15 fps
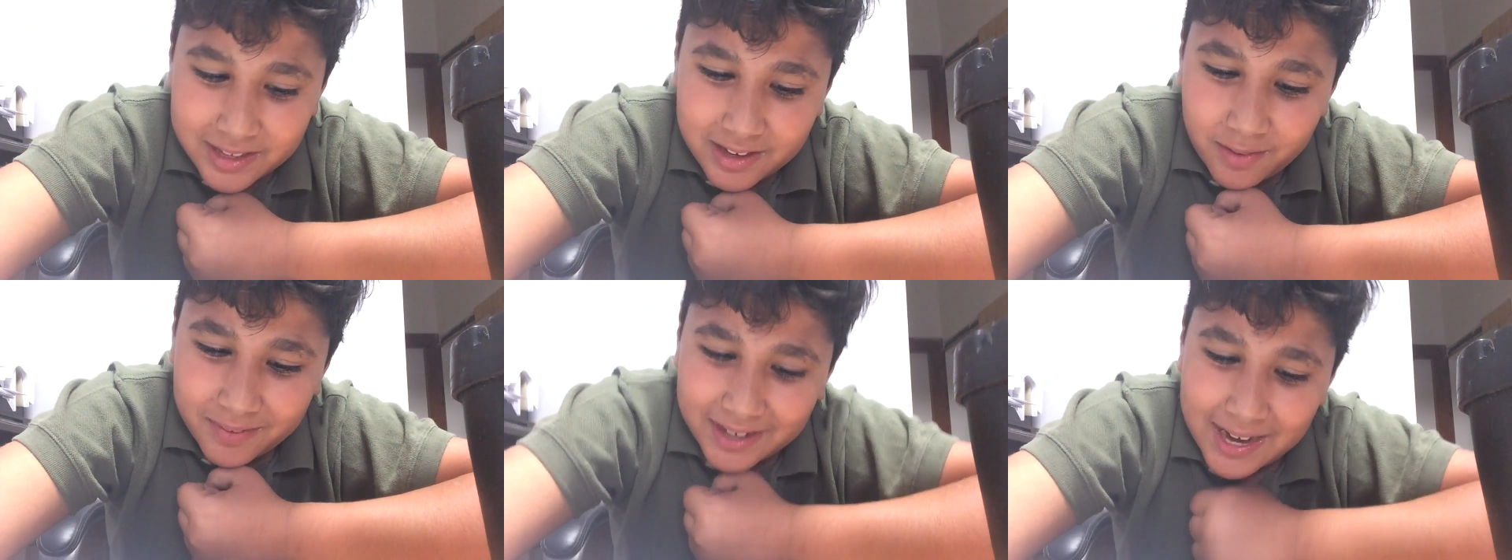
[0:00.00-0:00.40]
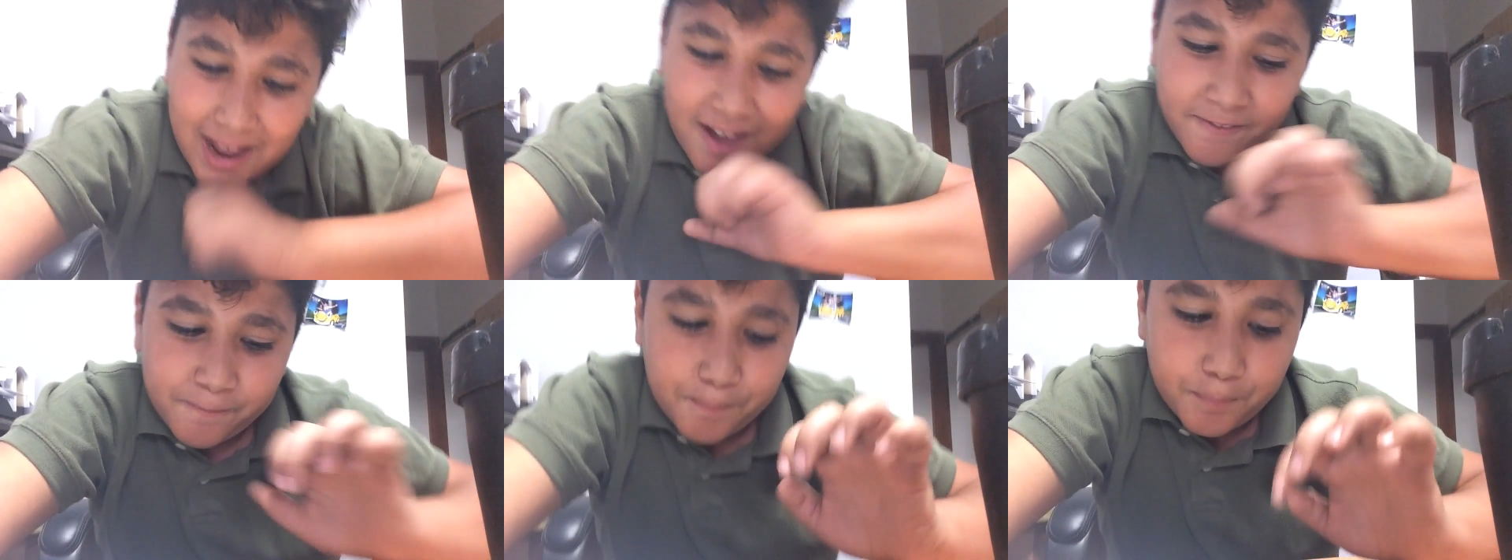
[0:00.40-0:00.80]
and we're gonna
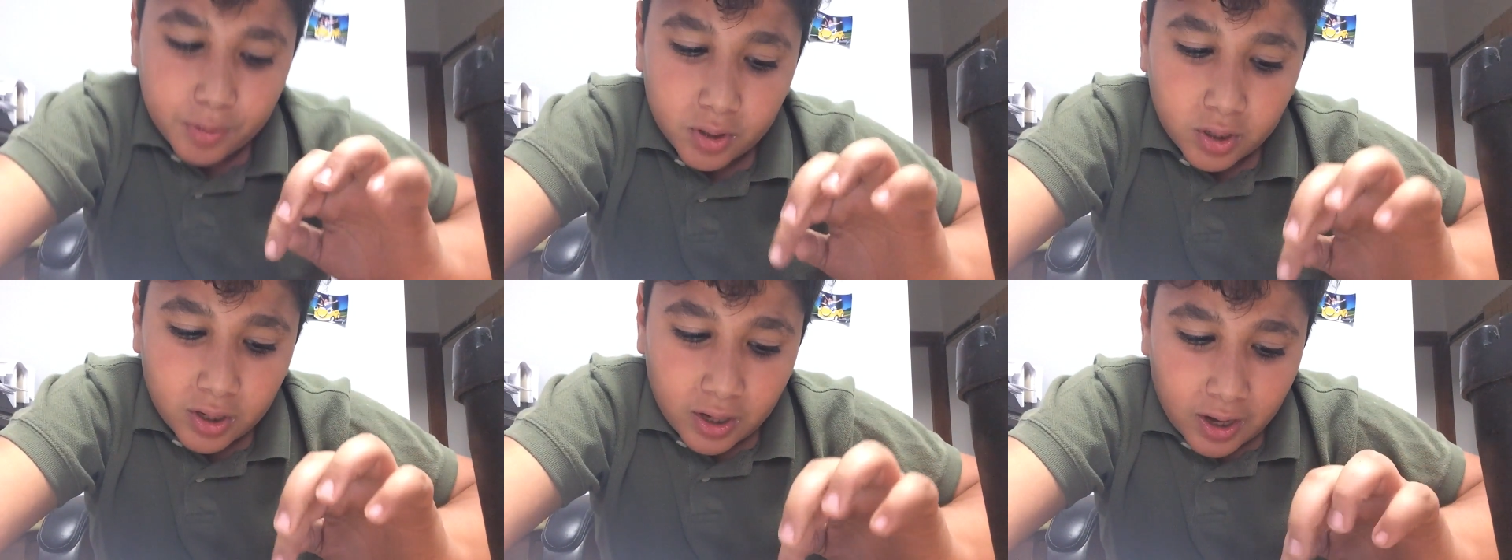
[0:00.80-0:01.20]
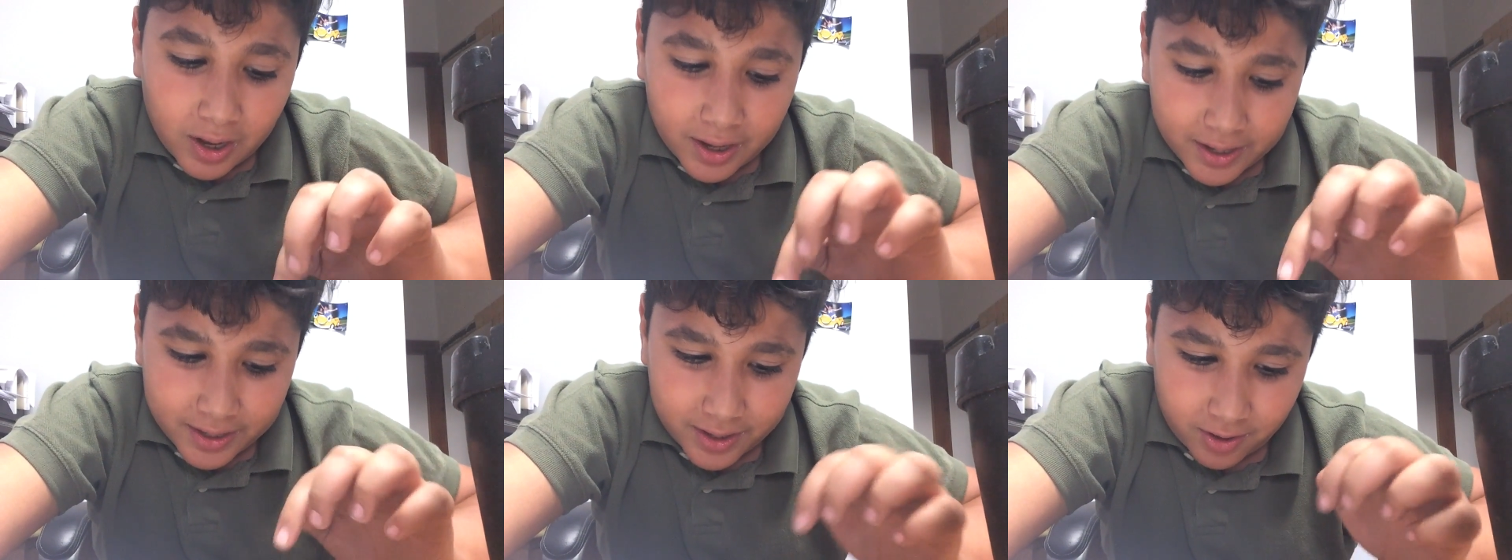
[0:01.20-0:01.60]
have
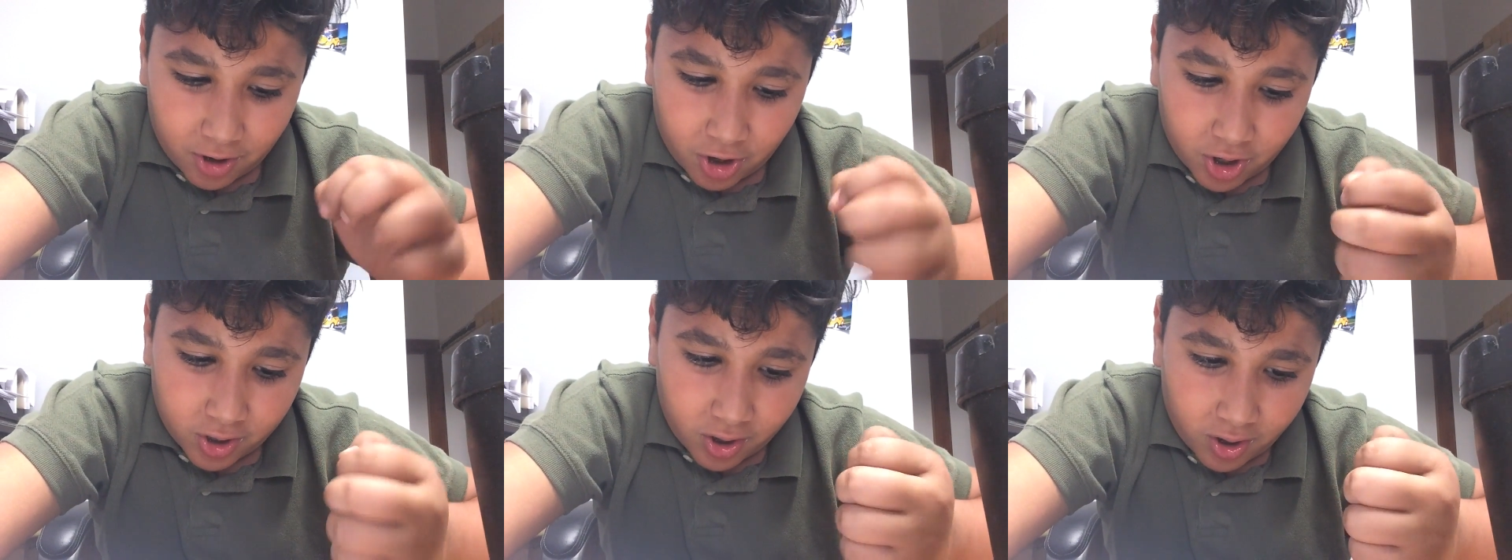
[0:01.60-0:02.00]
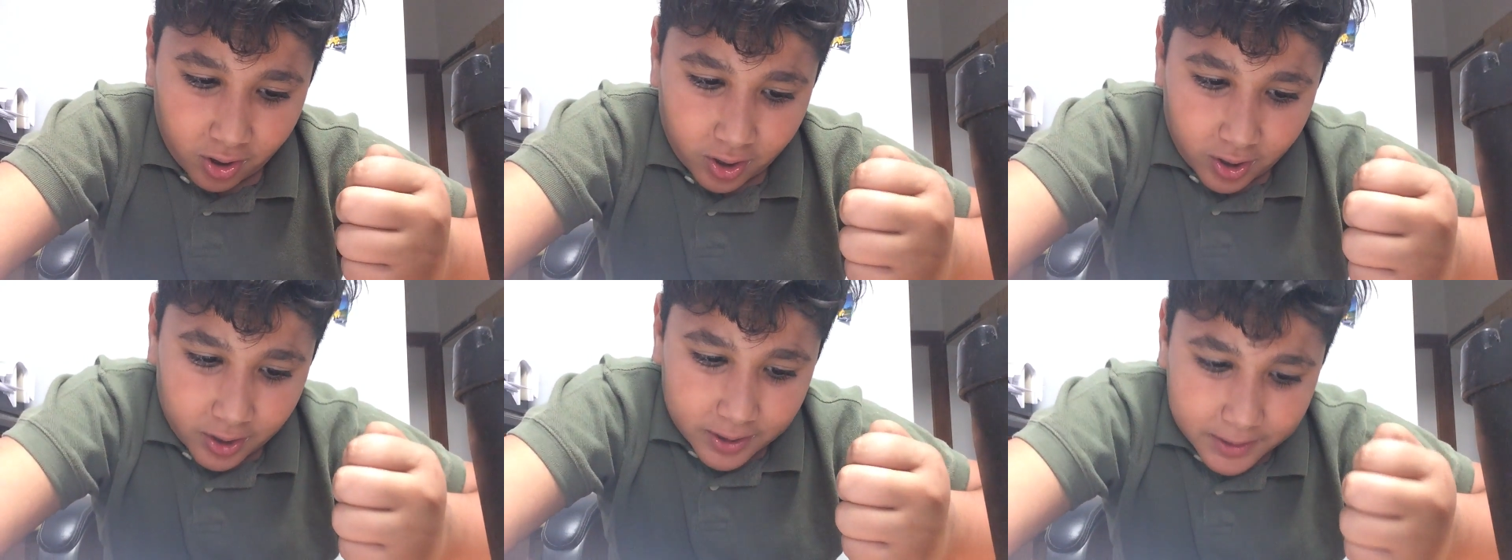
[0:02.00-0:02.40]
blood on
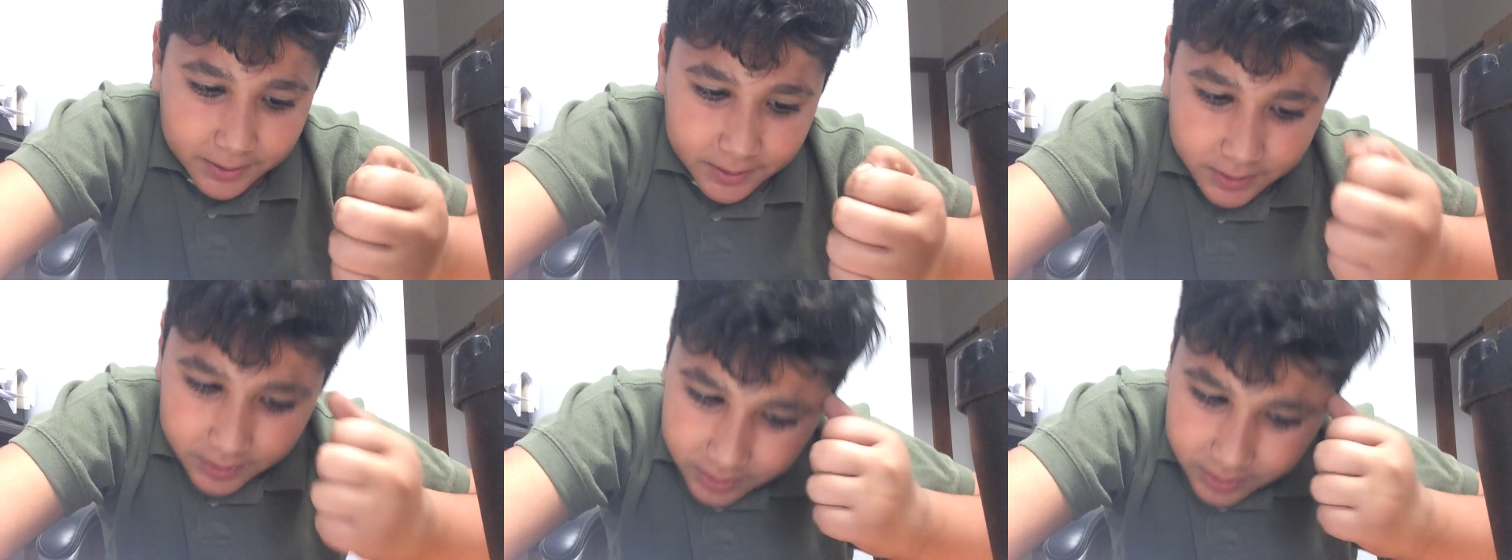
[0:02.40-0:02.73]
our